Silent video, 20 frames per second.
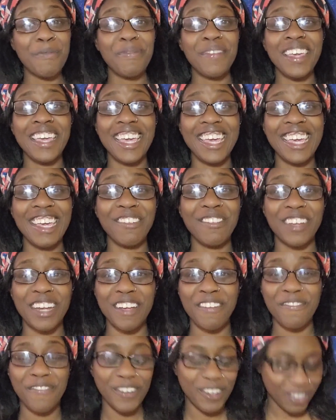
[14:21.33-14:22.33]
from me
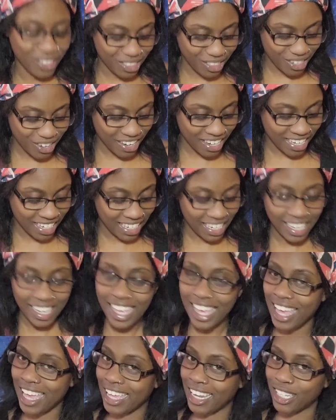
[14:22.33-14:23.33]
when I first started.
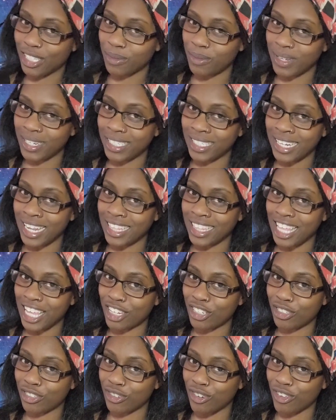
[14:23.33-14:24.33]
Like, hey, this one is not
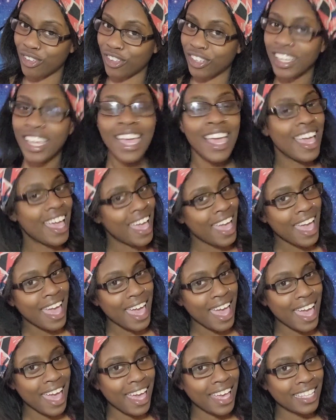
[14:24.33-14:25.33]
that strong.
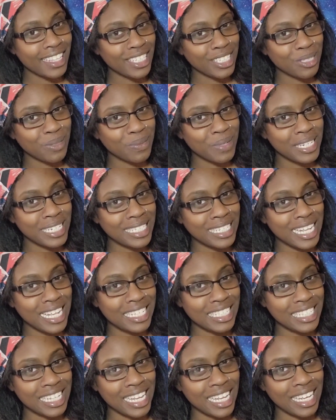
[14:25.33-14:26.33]
Hey, this one is
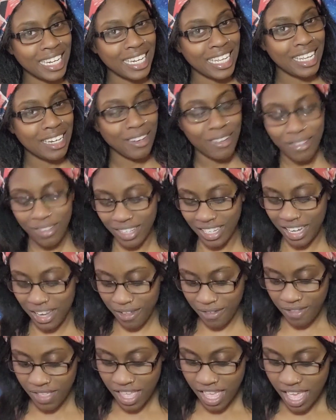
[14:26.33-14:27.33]
not staying lit long
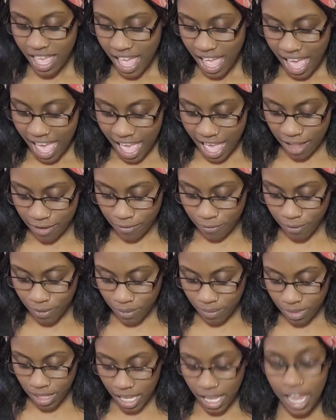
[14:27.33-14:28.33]
enough and
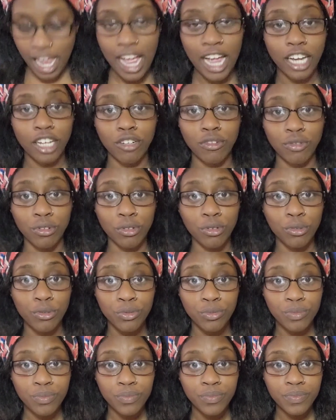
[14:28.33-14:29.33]
from there, I grew
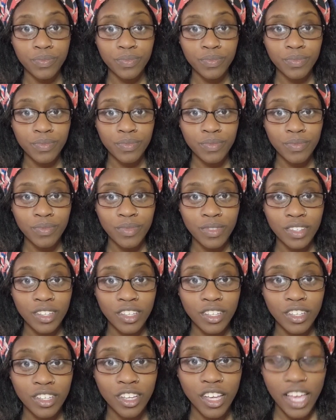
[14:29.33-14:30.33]

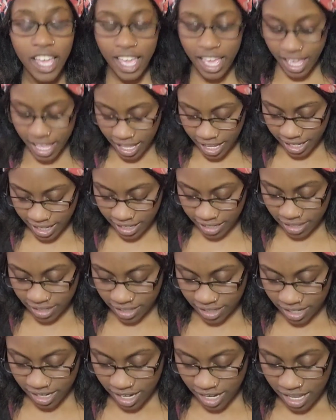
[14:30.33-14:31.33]

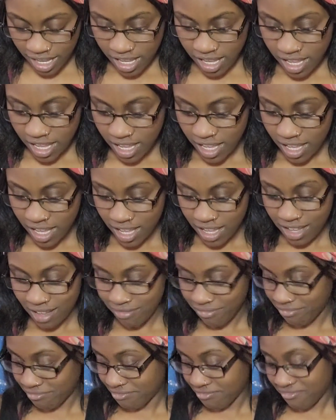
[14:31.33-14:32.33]

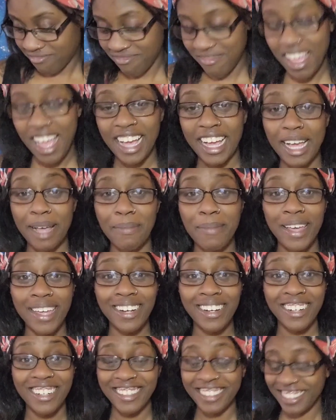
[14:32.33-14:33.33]
and I got
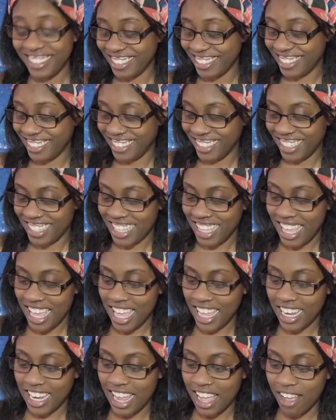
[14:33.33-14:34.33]
better.
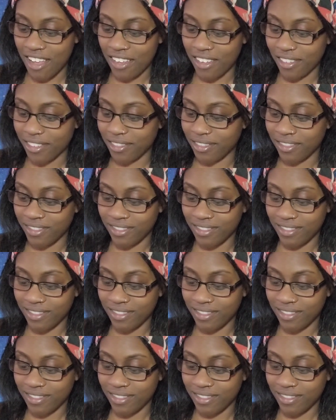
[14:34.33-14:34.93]
And now